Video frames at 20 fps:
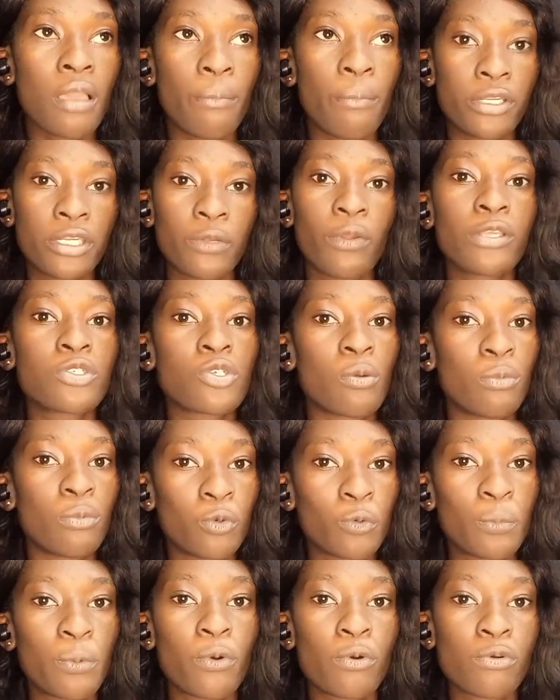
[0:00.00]
but there were some
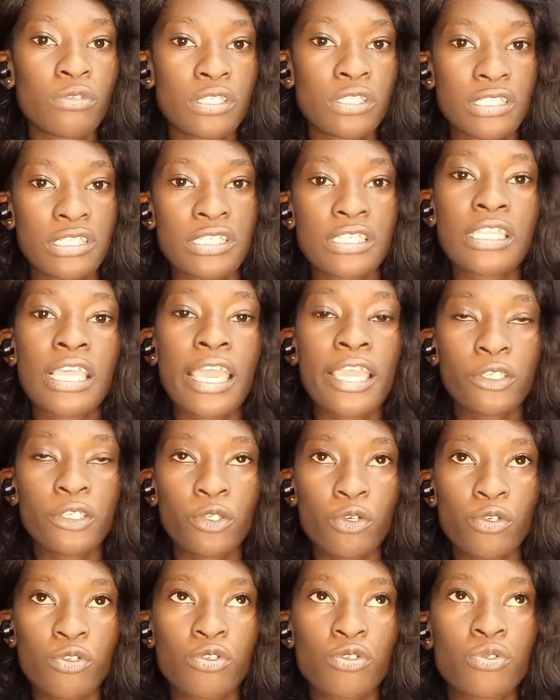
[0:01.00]
loopholes in it that I
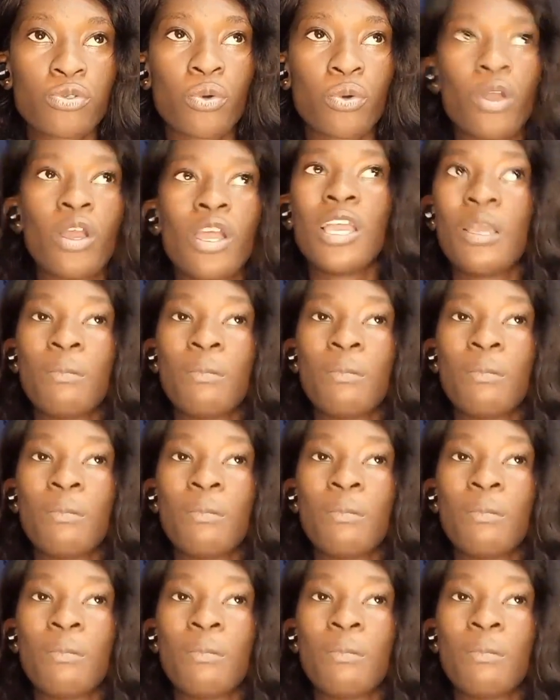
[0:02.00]
just saw.